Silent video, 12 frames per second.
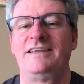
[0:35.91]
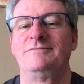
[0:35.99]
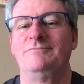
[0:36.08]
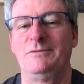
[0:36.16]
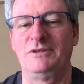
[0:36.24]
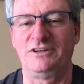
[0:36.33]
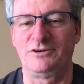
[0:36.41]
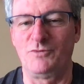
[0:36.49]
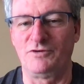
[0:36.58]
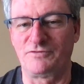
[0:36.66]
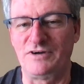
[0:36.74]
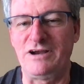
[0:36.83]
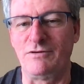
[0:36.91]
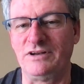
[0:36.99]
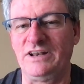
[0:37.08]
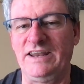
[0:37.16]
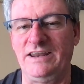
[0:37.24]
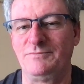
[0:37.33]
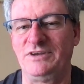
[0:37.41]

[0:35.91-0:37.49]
maybe a little more frequently,